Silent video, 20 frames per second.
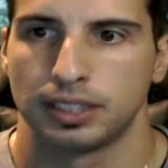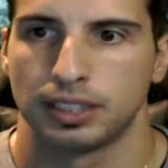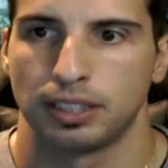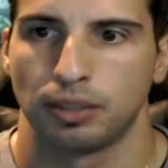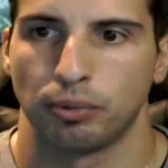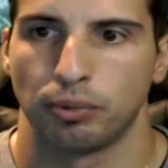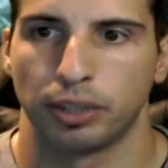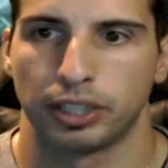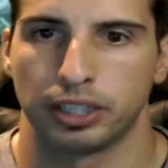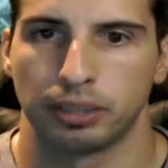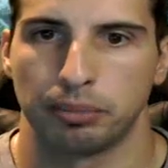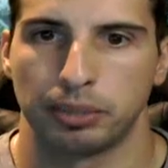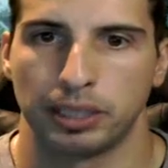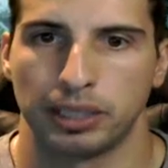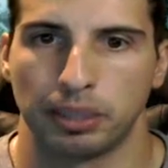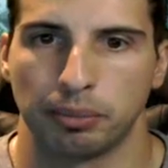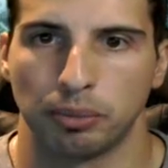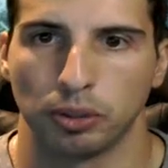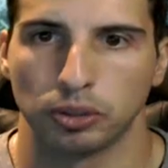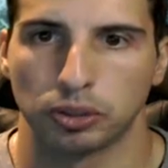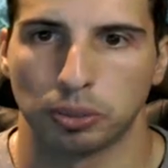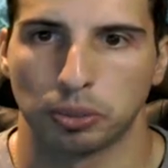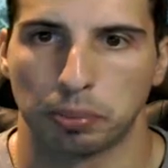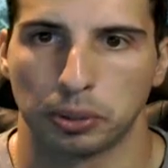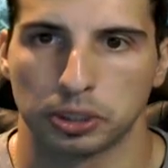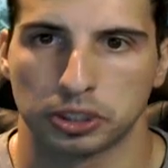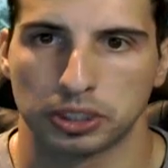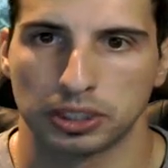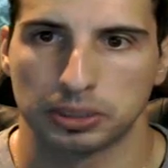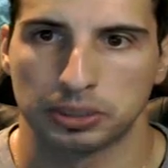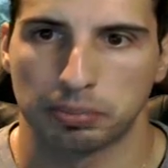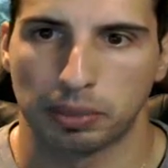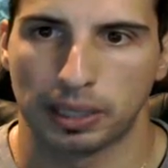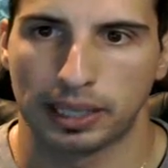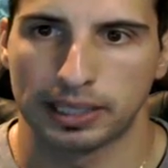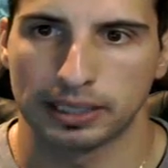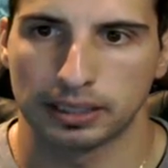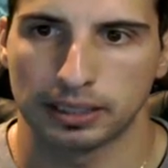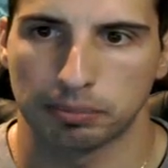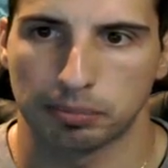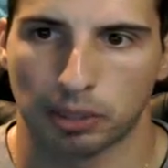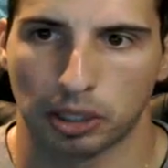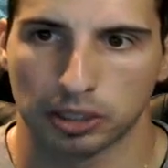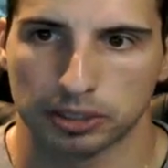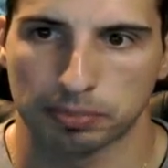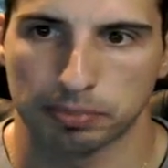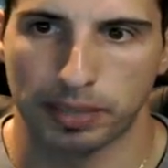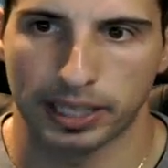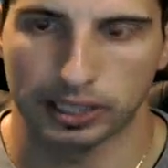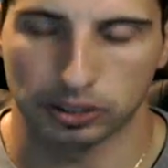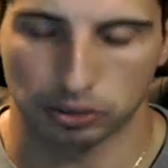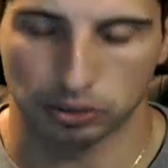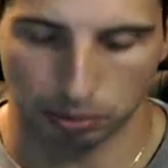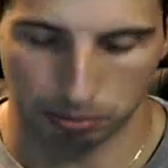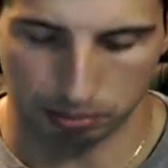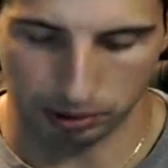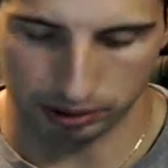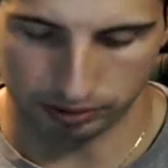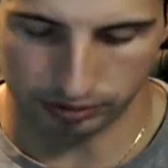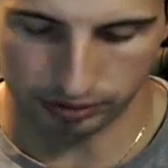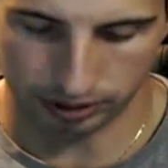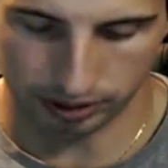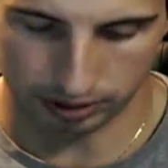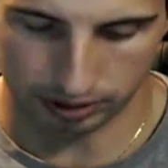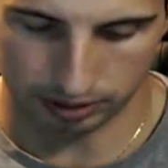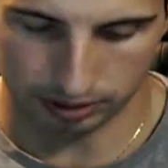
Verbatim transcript: We're going to be able to push this boss back to oblivion.